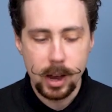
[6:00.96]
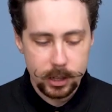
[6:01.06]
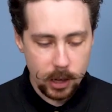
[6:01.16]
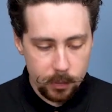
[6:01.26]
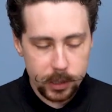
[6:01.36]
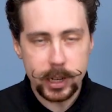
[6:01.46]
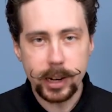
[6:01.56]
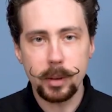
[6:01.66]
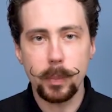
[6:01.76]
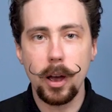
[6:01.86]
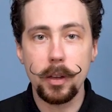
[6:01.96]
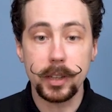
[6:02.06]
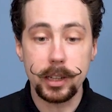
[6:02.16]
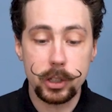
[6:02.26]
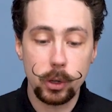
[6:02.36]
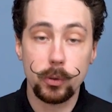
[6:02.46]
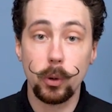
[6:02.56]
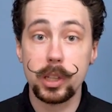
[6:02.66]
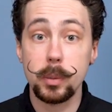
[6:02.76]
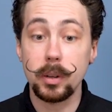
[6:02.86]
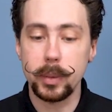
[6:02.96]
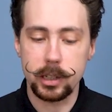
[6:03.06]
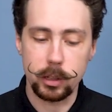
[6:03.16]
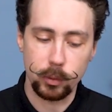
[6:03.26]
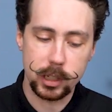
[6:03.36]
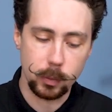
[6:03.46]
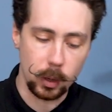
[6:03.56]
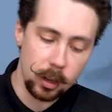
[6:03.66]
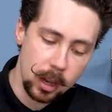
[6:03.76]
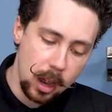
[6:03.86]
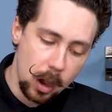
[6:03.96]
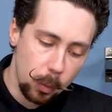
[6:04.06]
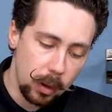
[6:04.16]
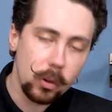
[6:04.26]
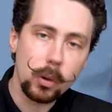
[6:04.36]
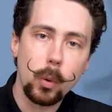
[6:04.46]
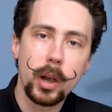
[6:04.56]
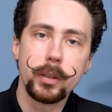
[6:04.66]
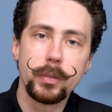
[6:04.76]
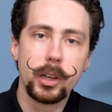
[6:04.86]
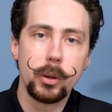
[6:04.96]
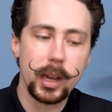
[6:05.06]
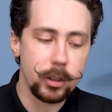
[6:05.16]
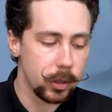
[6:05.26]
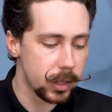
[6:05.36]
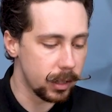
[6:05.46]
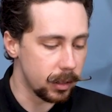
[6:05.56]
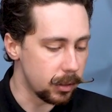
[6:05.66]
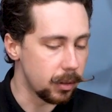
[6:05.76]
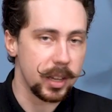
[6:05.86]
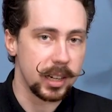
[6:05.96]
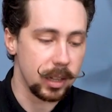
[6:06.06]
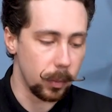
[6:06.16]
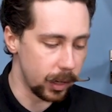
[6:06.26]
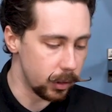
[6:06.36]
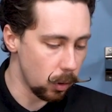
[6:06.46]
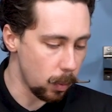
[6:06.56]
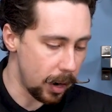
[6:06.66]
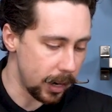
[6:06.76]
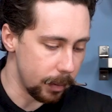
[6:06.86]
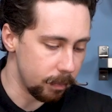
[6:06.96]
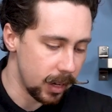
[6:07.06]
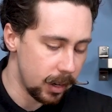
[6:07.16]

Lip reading: So having taken apart the 240mm reservoir, we've got quite a few interesting little things that we can talk about here.